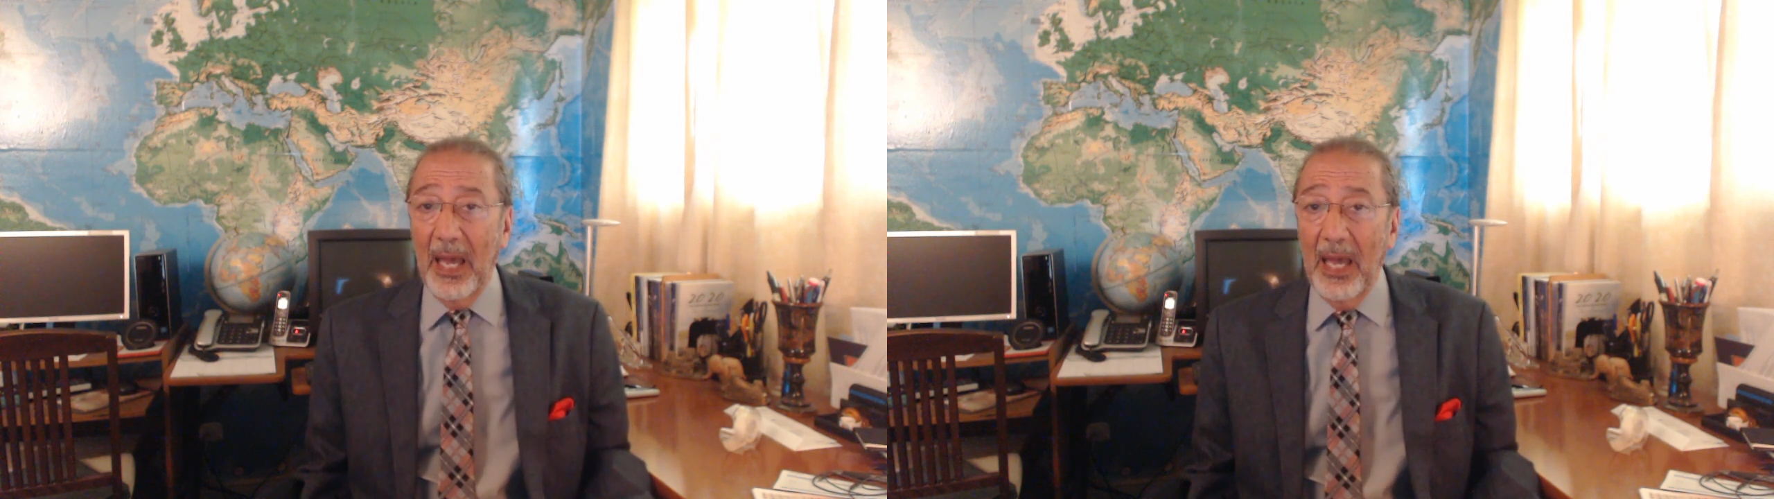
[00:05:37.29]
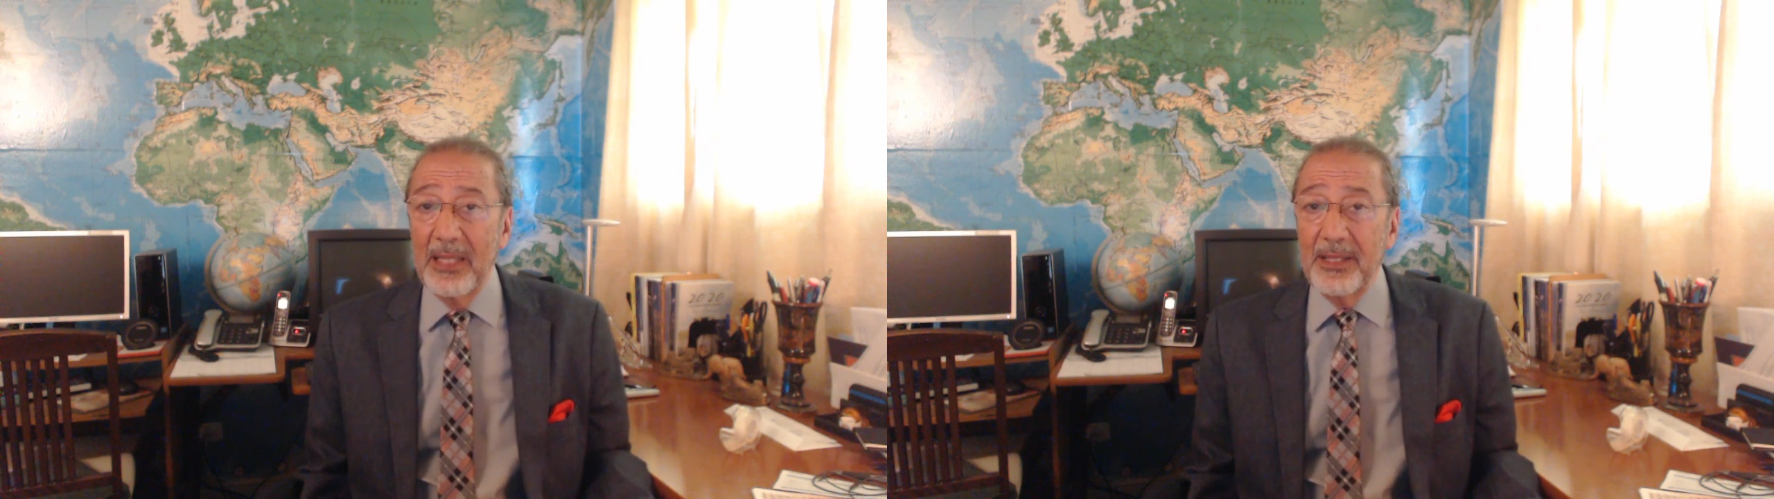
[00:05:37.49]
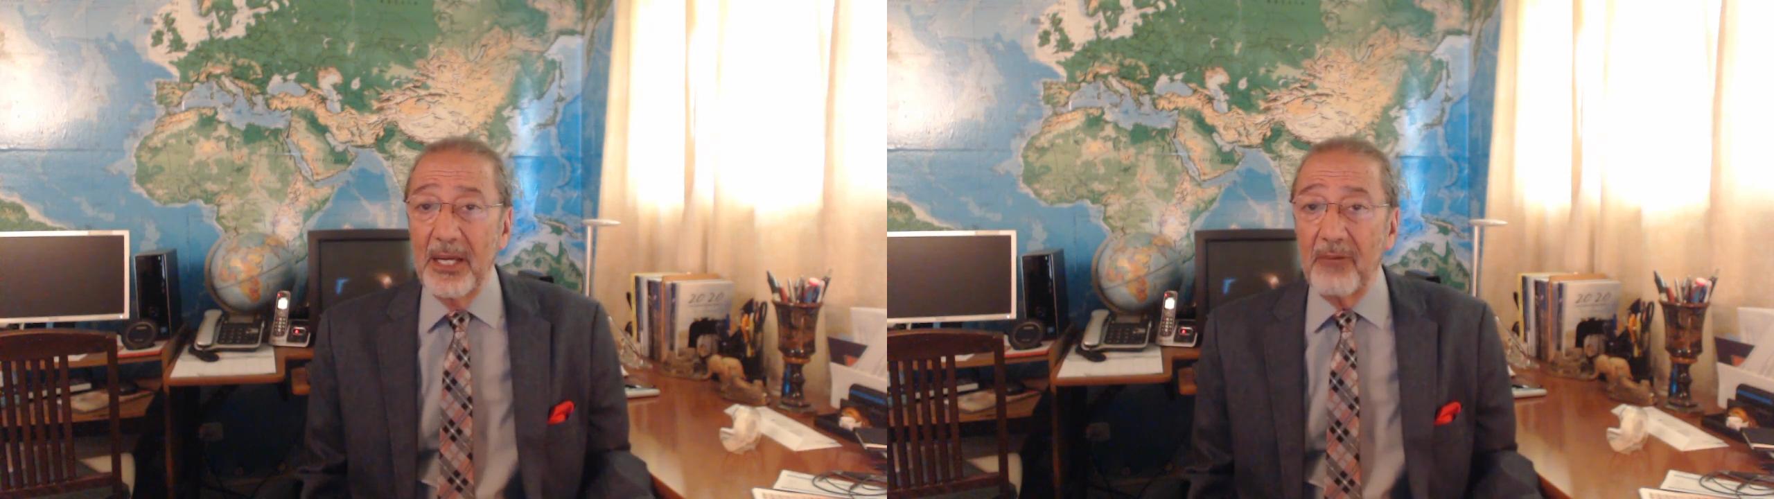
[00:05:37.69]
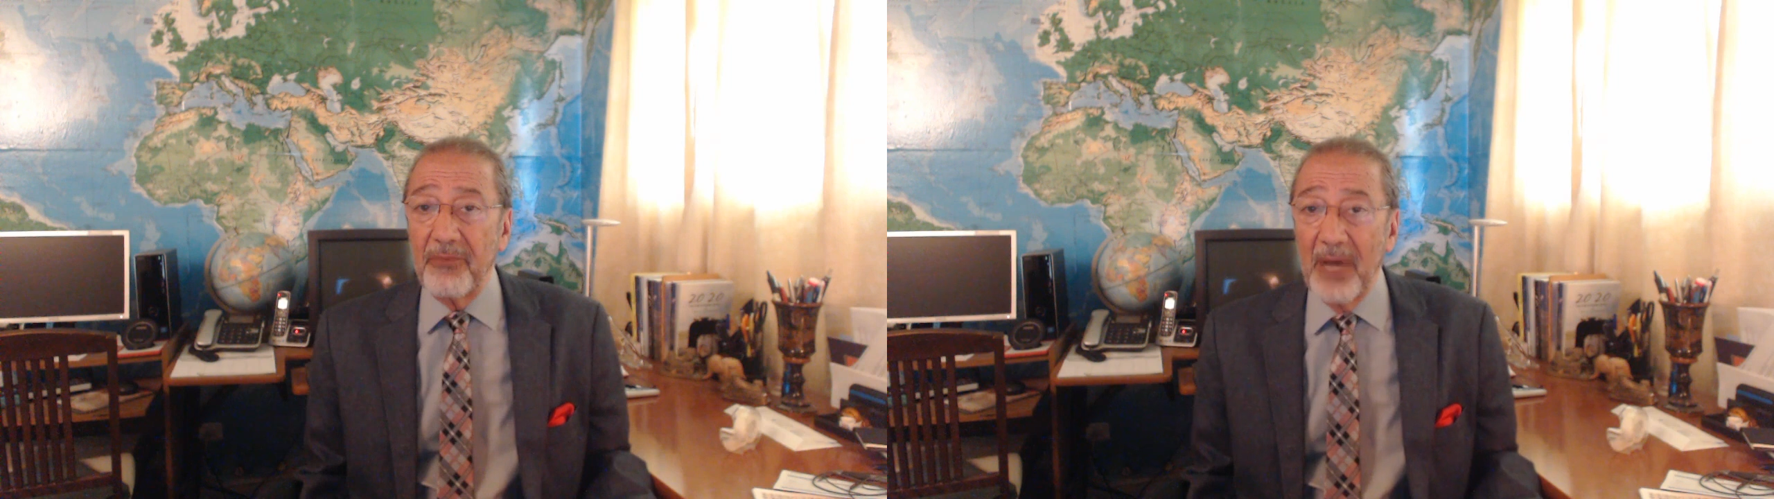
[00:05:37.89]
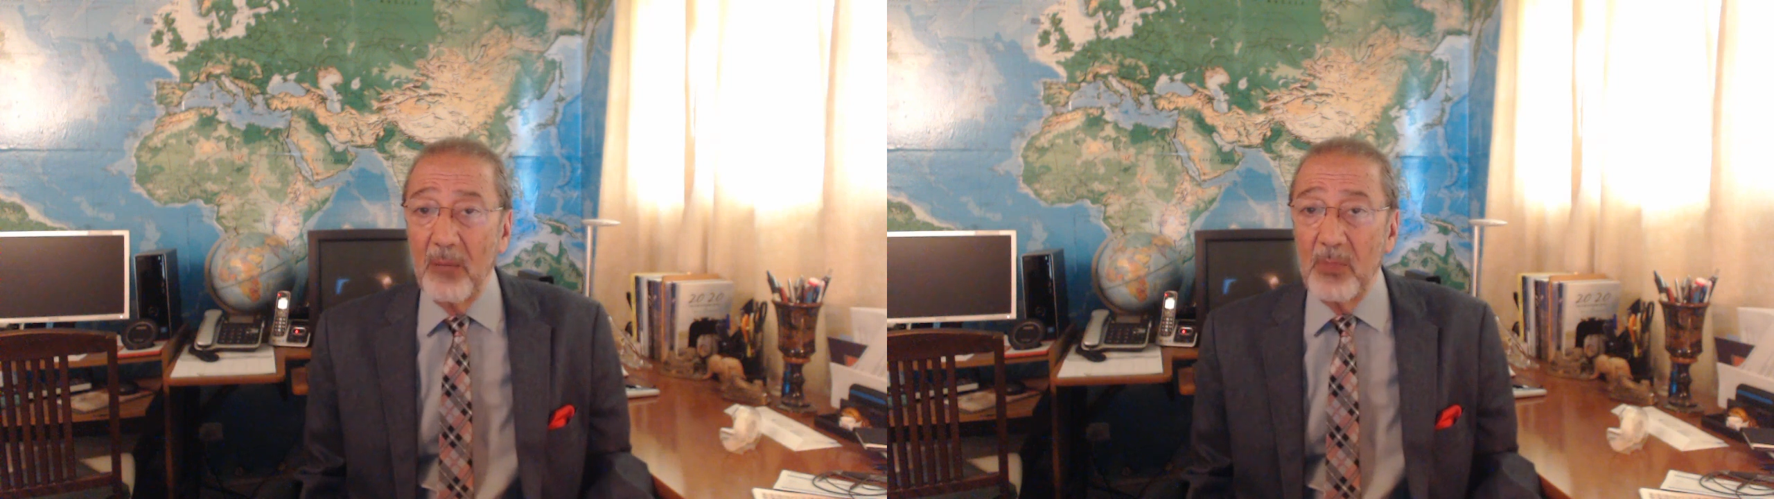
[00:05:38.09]
and their
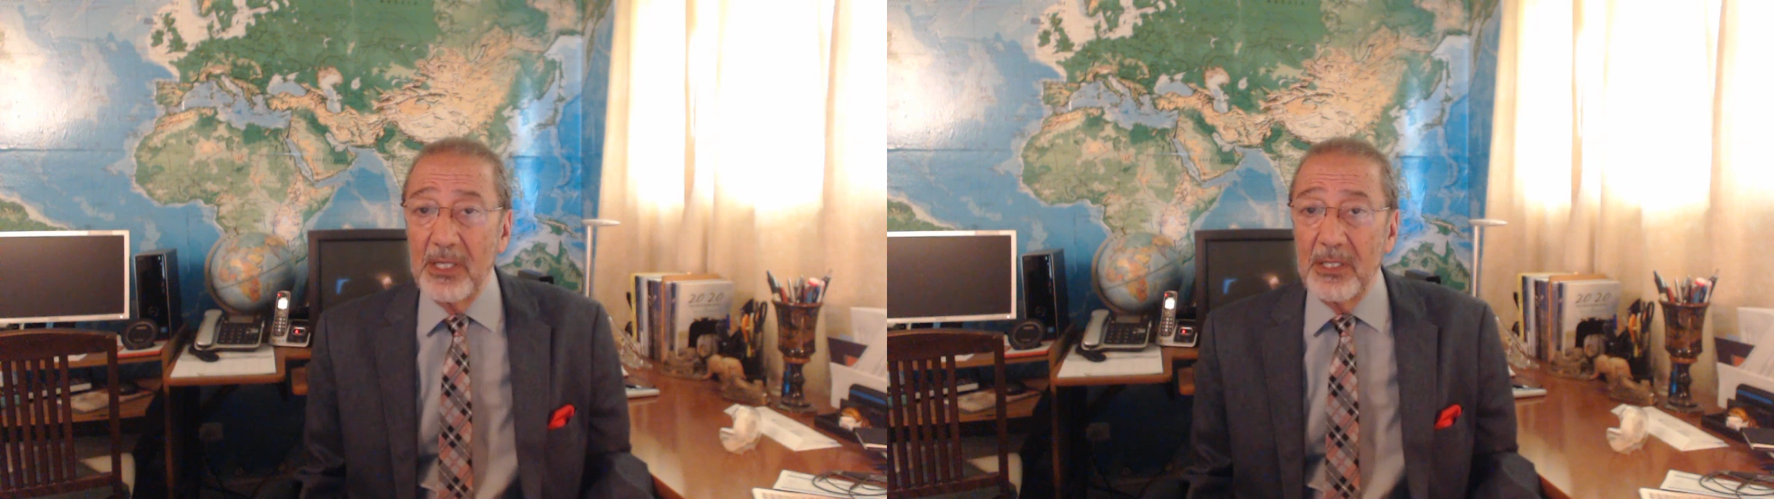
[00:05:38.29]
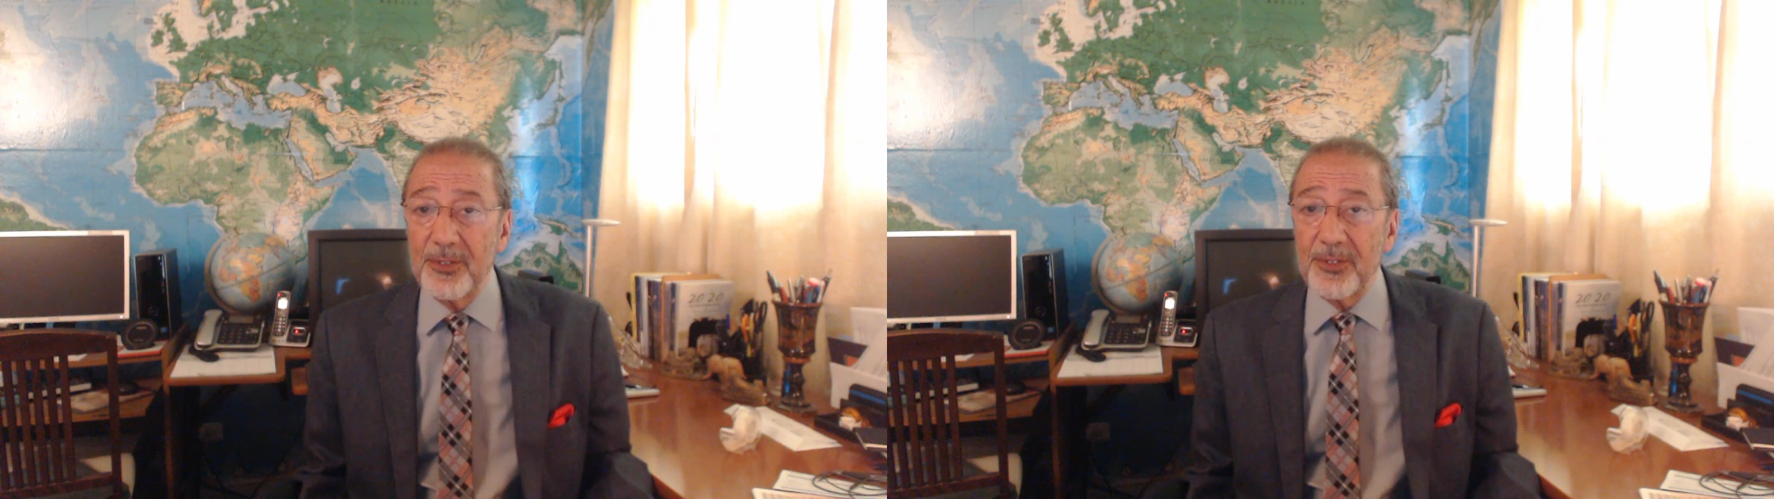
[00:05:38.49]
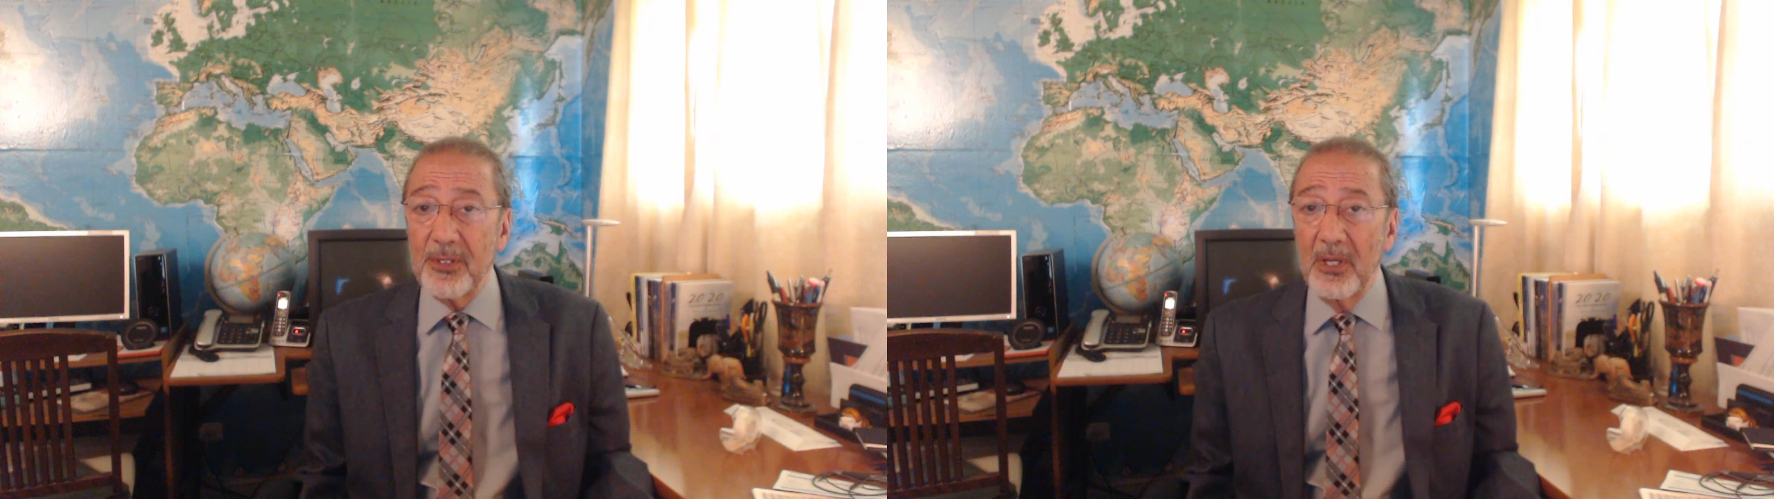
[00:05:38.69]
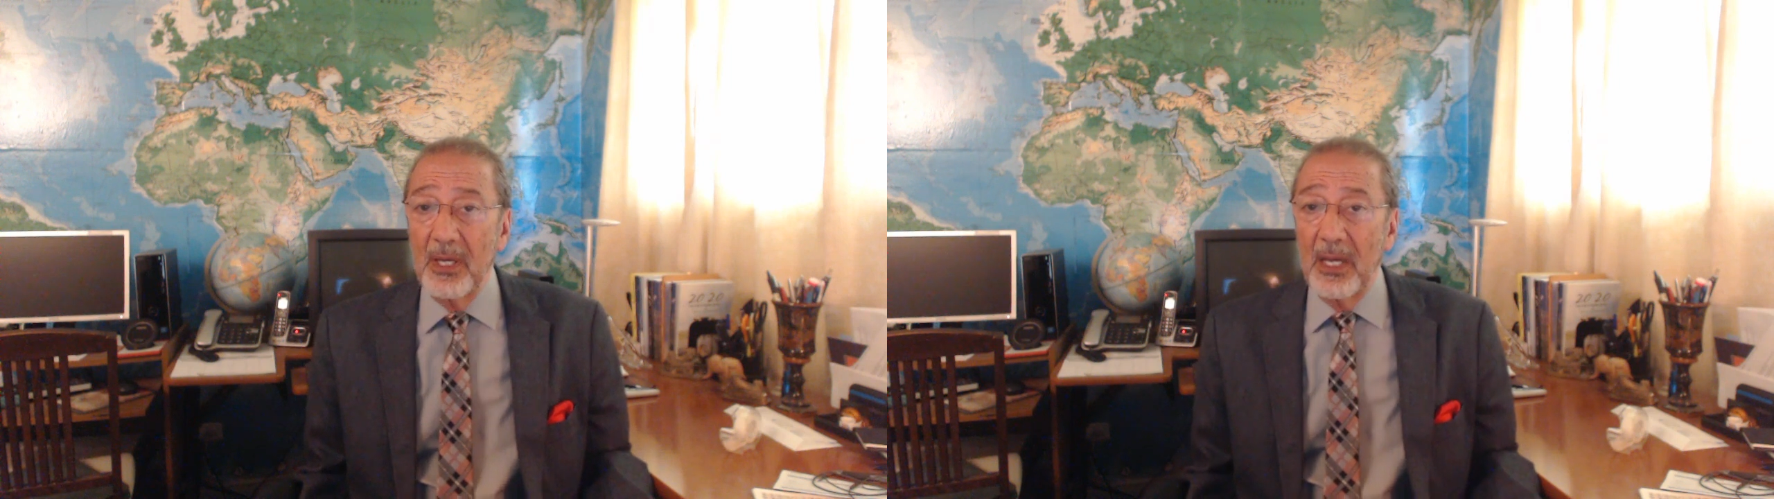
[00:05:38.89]
families